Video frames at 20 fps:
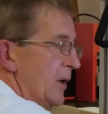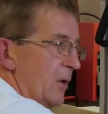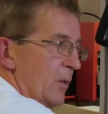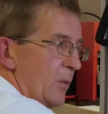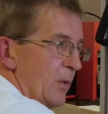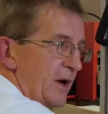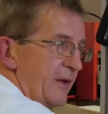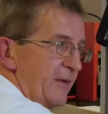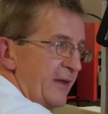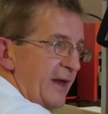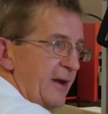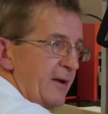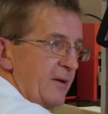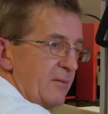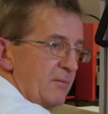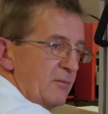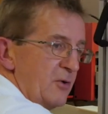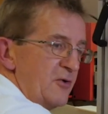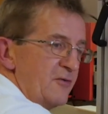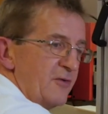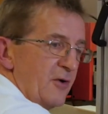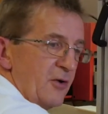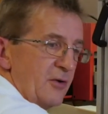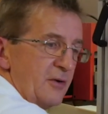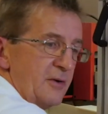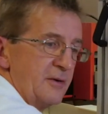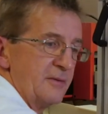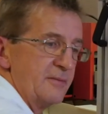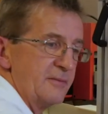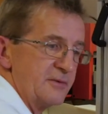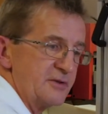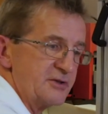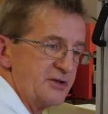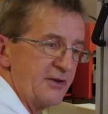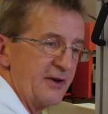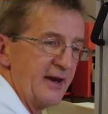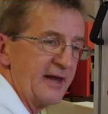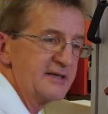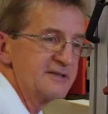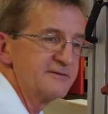we can then move on to
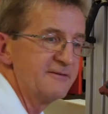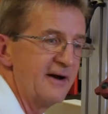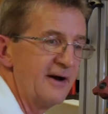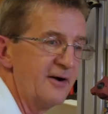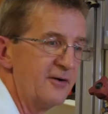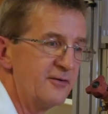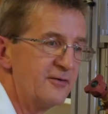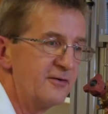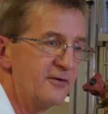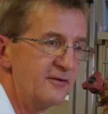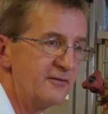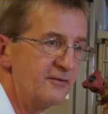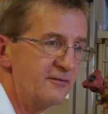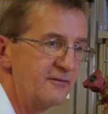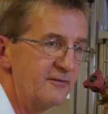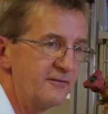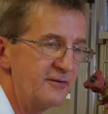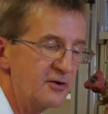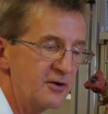the next valve for